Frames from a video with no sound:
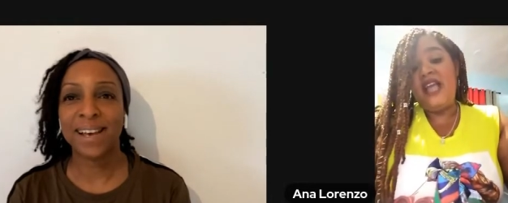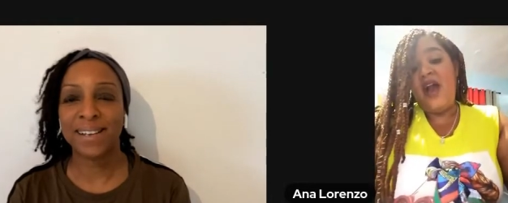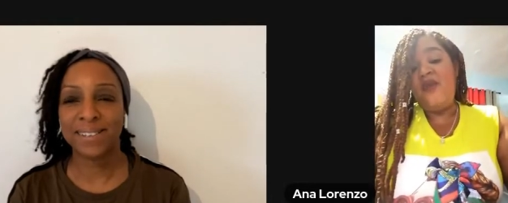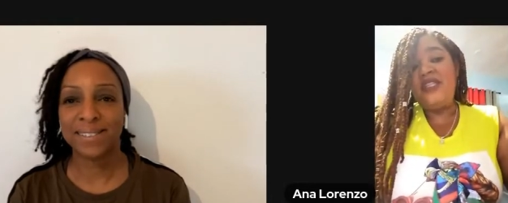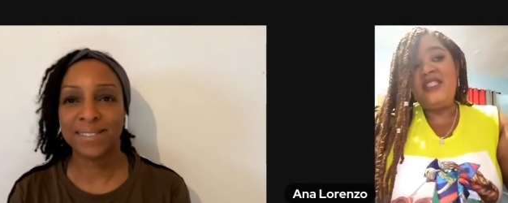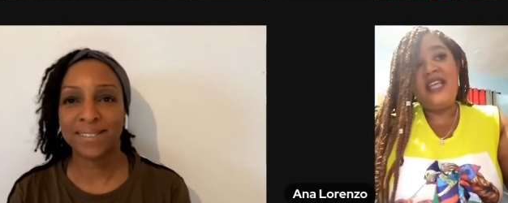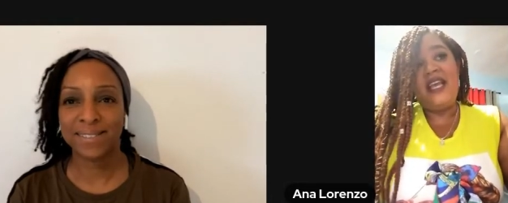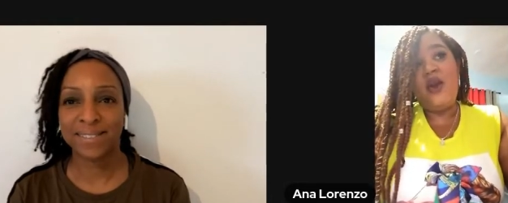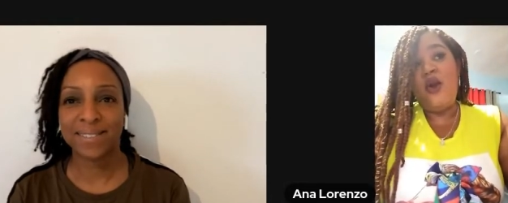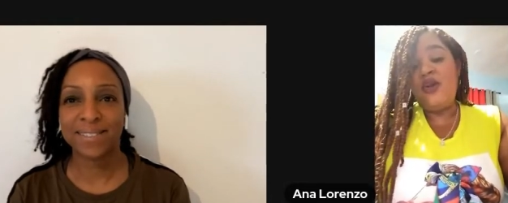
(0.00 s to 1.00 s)
Speaker 1: yeah. I will stay
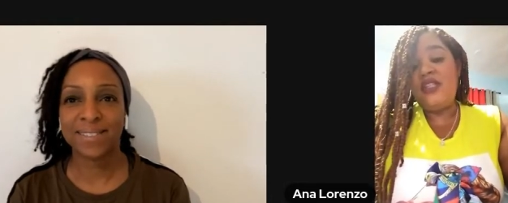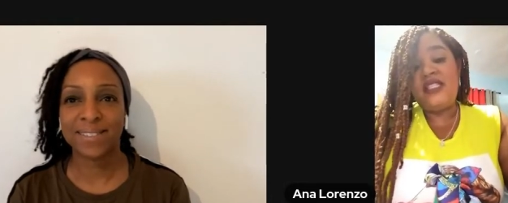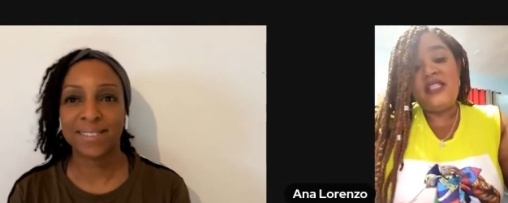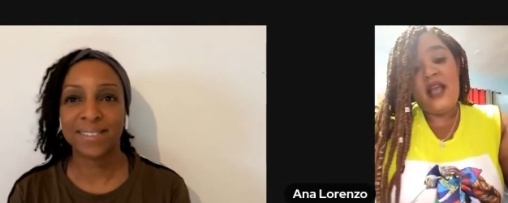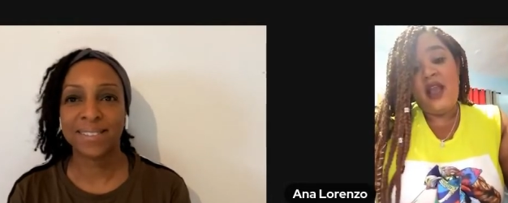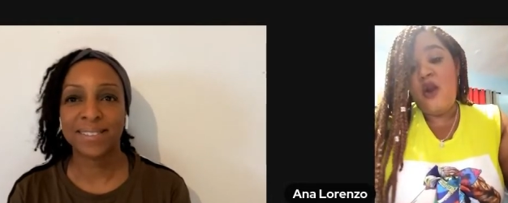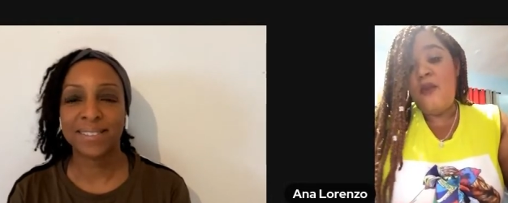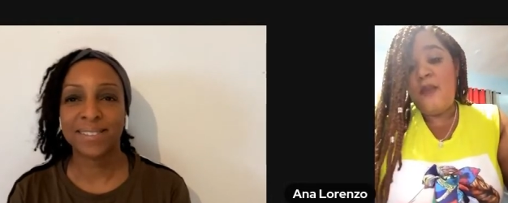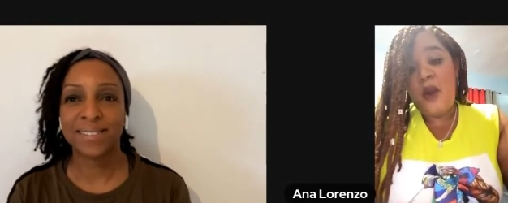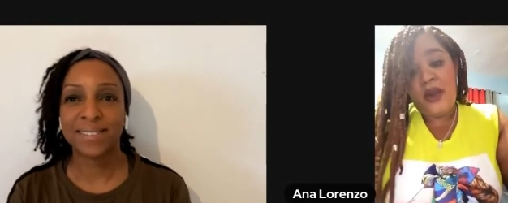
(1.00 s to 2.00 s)
all the time
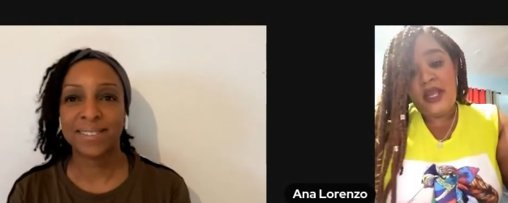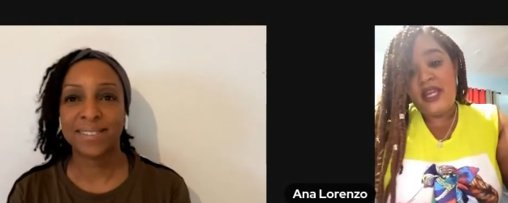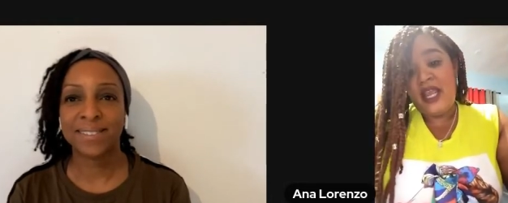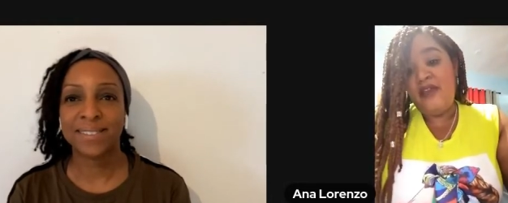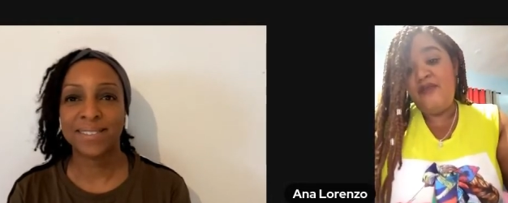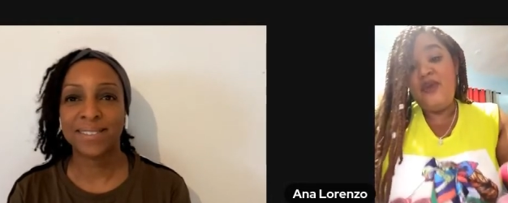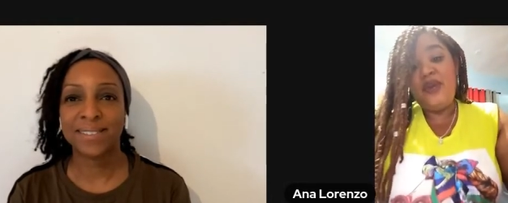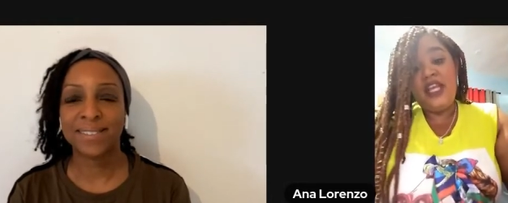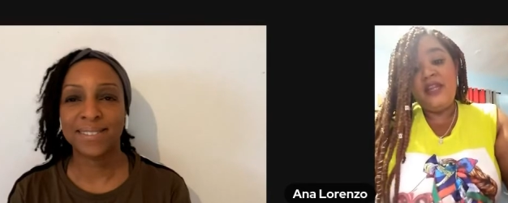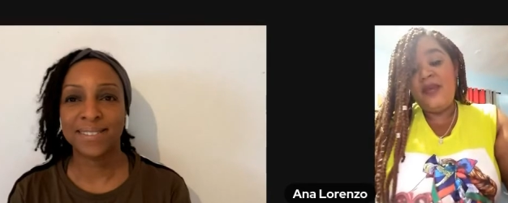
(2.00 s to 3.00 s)
on point. If you
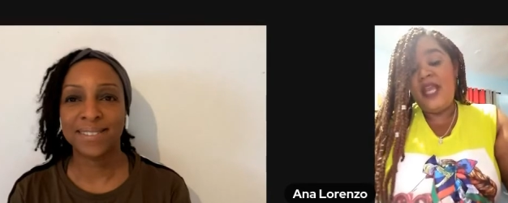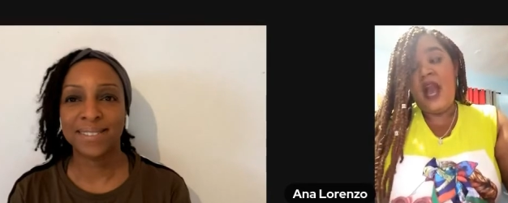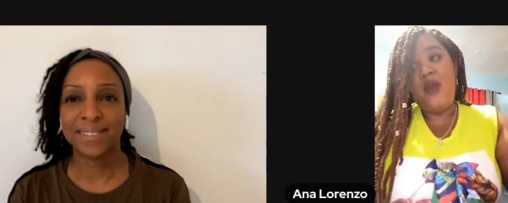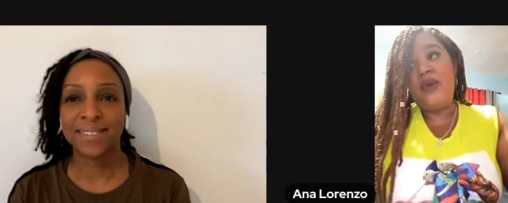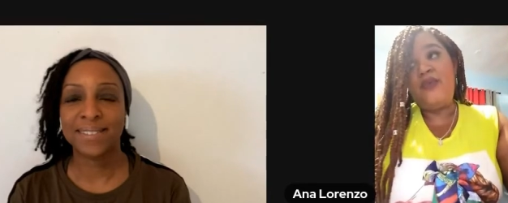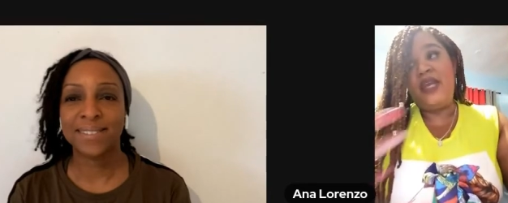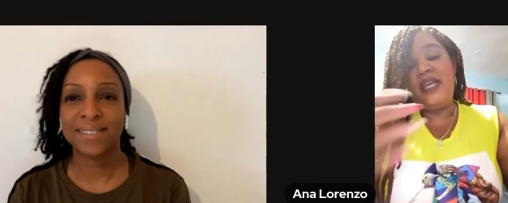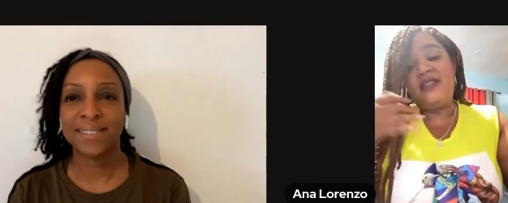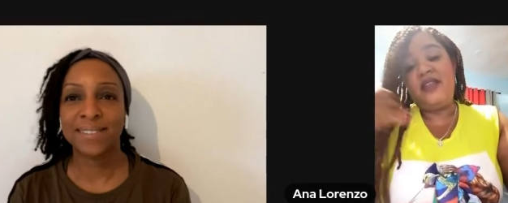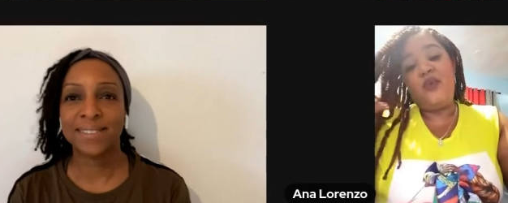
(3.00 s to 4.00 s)
need me, I will be a
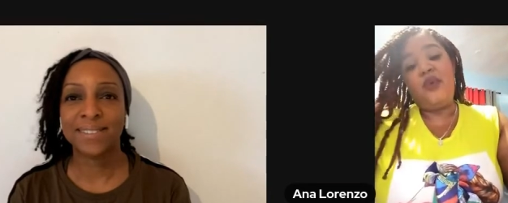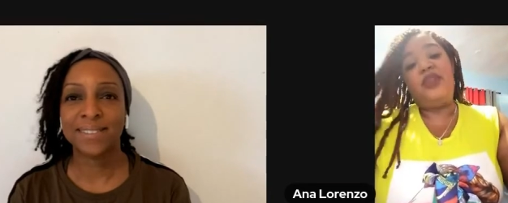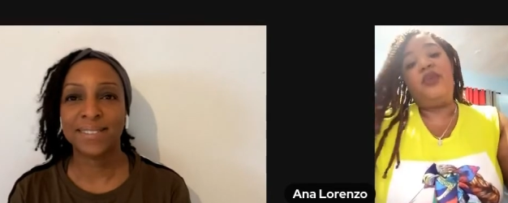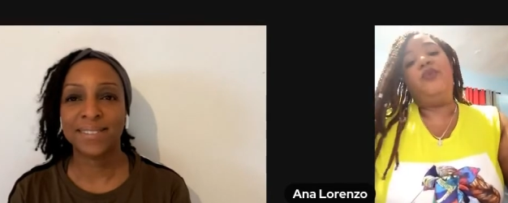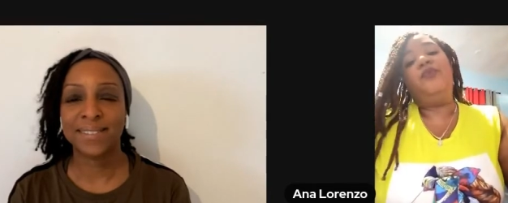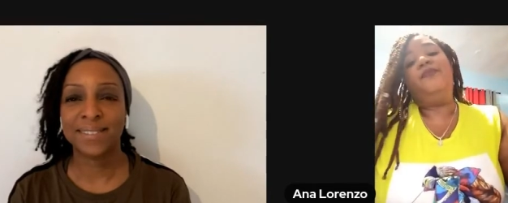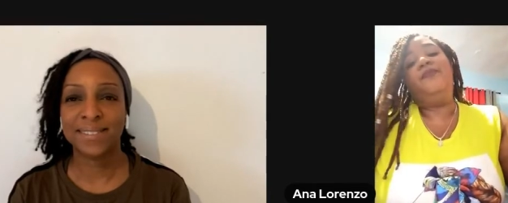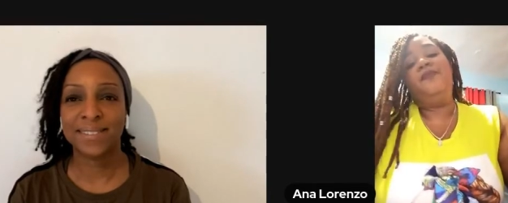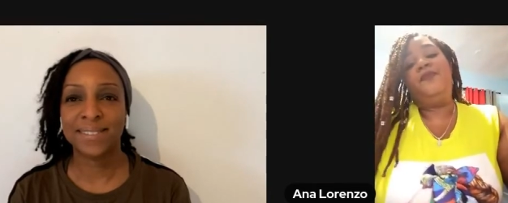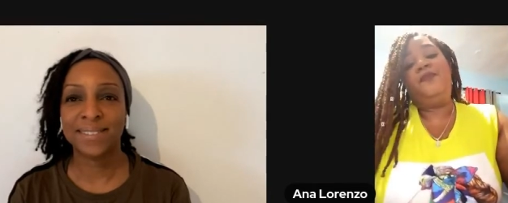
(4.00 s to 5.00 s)
stay with you.
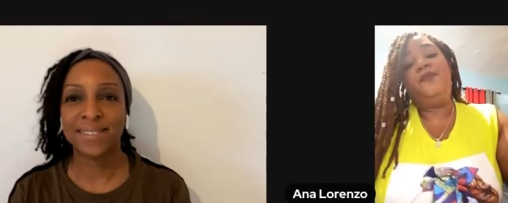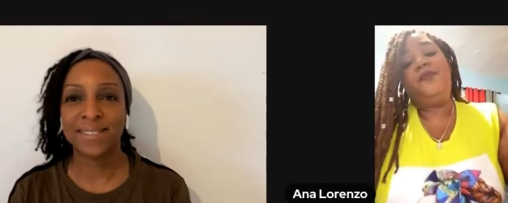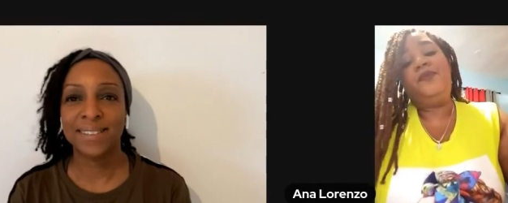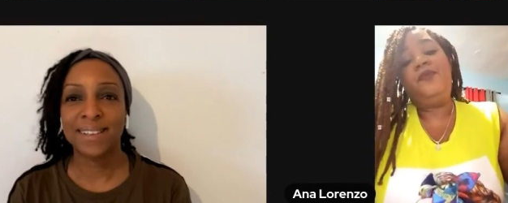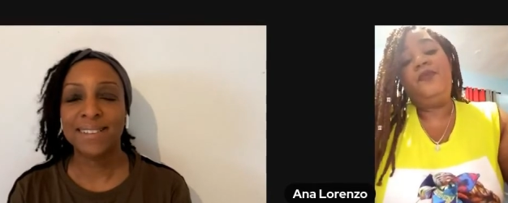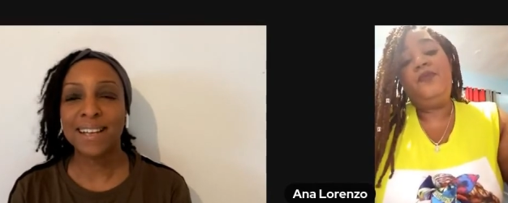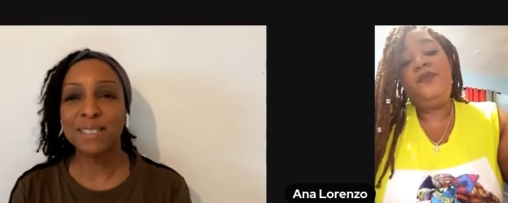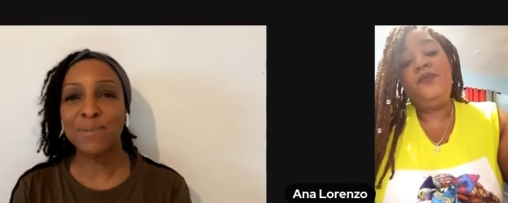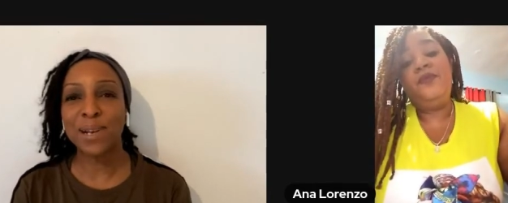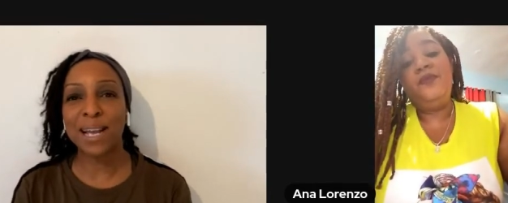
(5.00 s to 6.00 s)

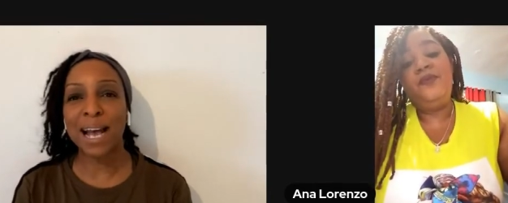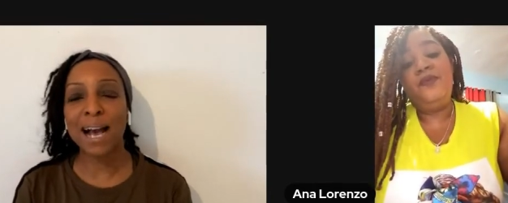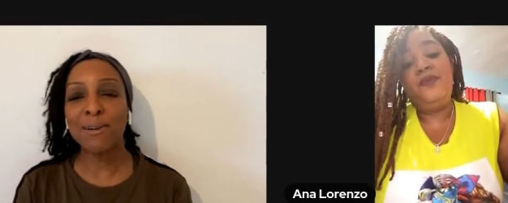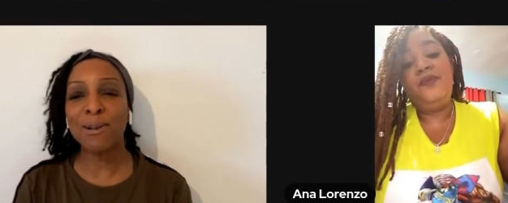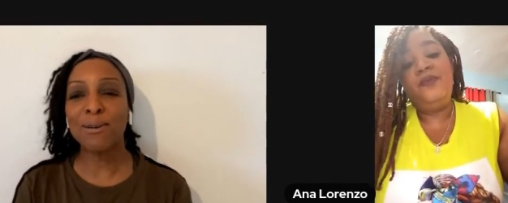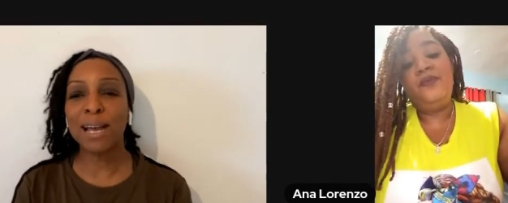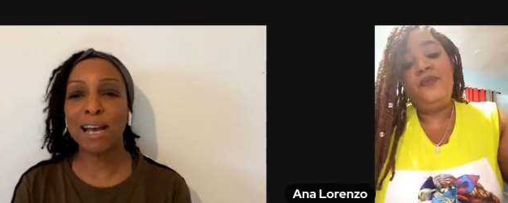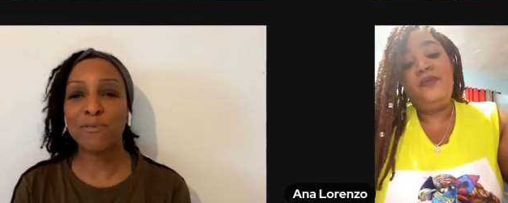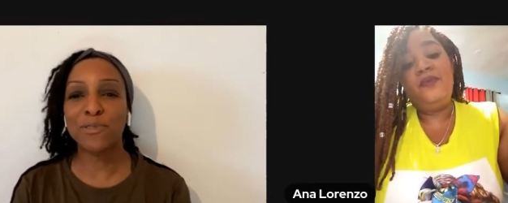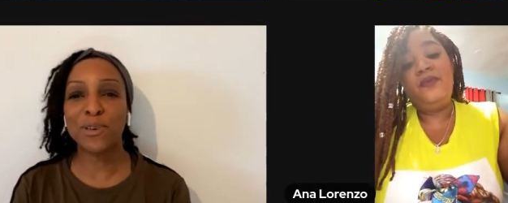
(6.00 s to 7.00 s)
Speaker 2: That's brilliant. How long
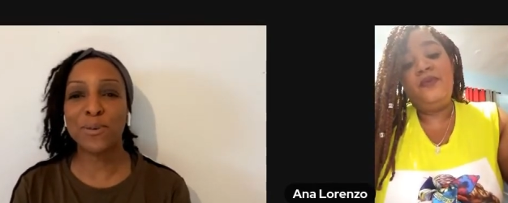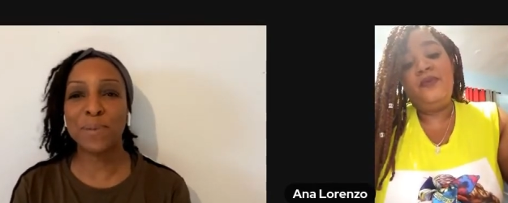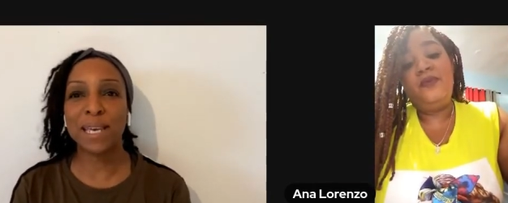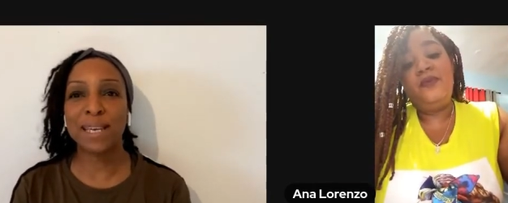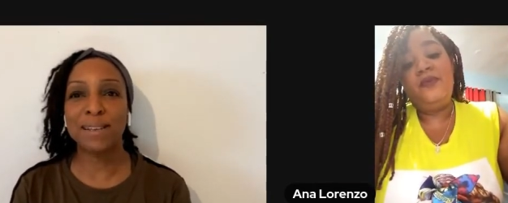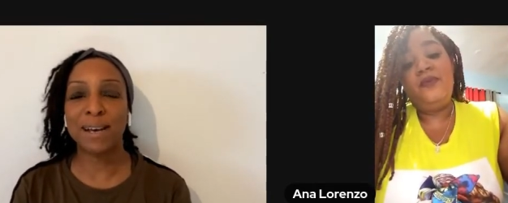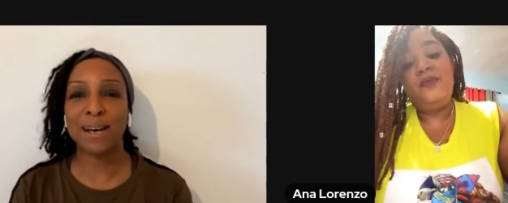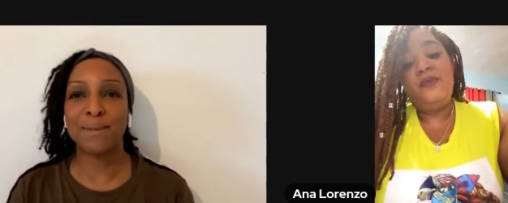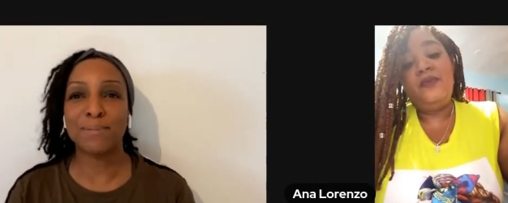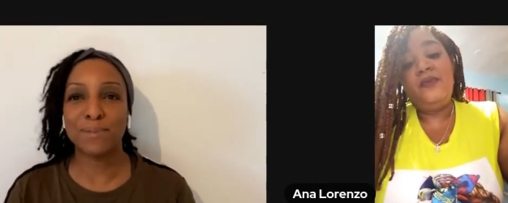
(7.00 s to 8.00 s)
have you been
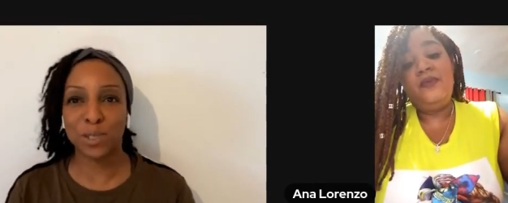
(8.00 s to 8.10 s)
um,